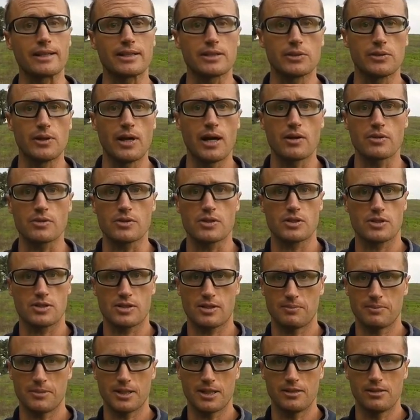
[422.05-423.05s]
kill houses,
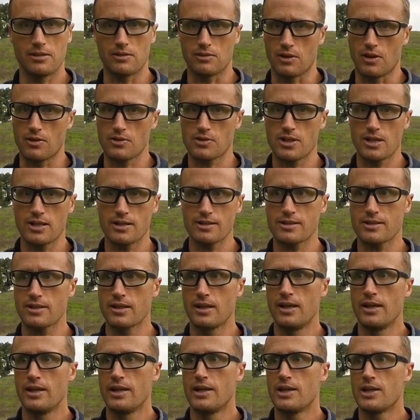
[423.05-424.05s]
something along those lines,
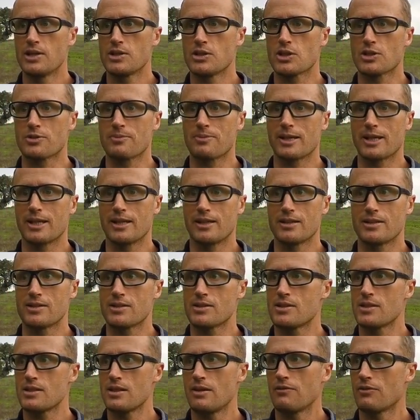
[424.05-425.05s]
just
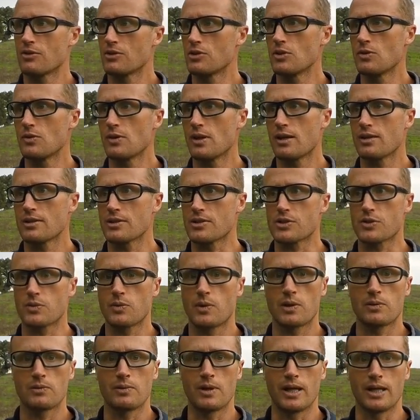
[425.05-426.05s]
because if you're doing it on the
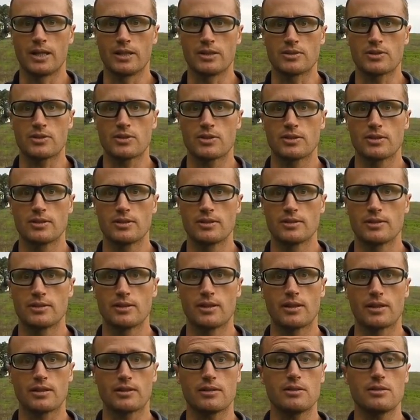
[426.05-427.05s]
square range, you're
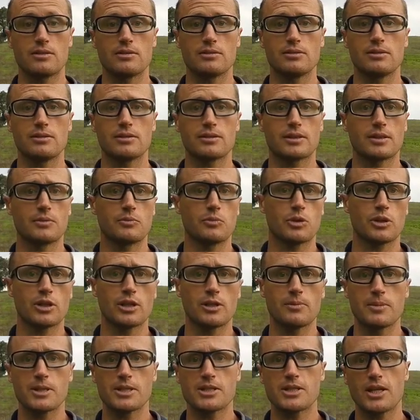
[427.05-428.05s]
like, oh, look, I'm working
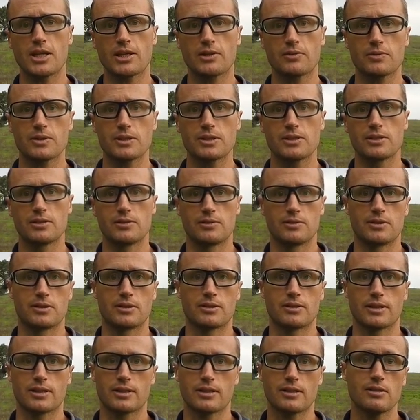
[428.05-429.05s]
on my tac reload. And
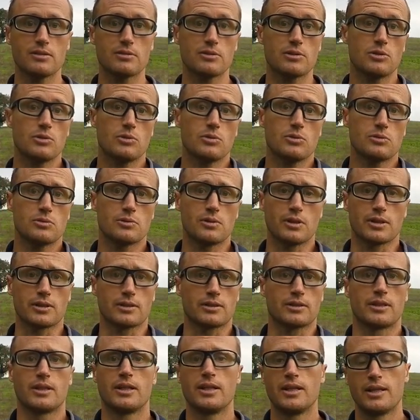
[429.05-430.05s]
you're like, oh, cool,
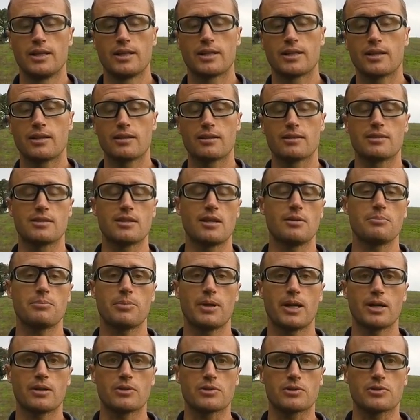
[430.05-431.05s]
like got a dump
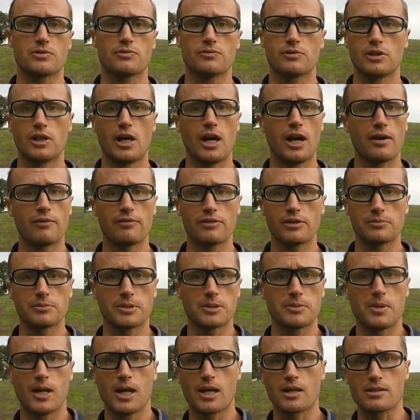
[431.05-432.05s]
pouch full of
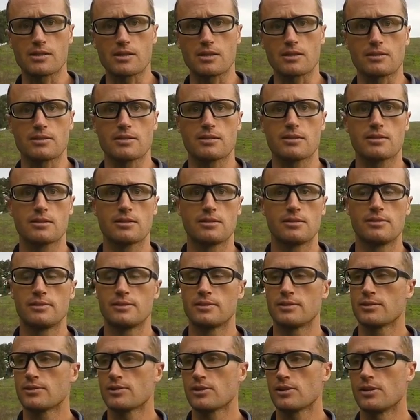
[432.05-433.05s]
half-empty magazines.
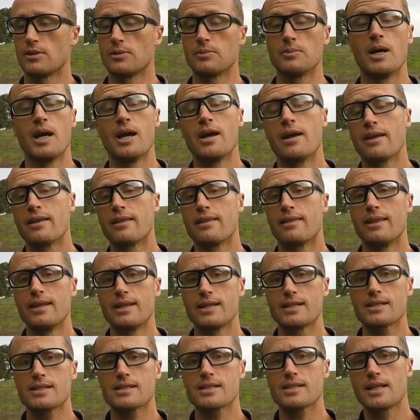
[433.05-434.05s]
So
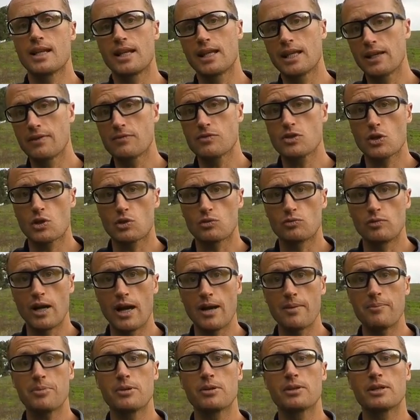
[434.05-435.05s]
this gives you a
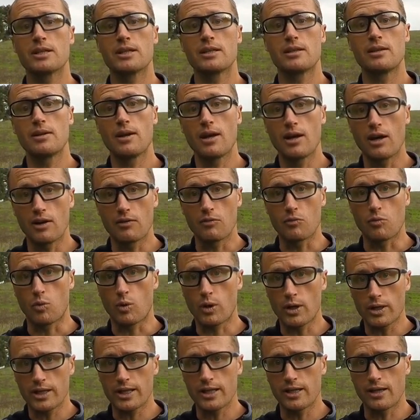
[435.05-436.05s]
rep of
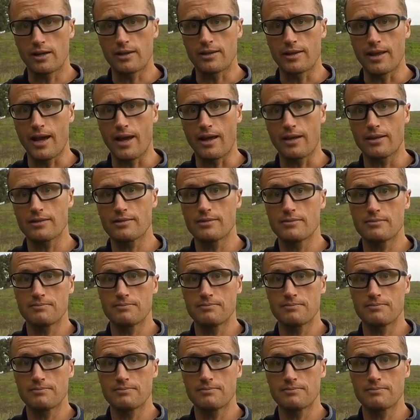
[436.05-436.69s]
working on that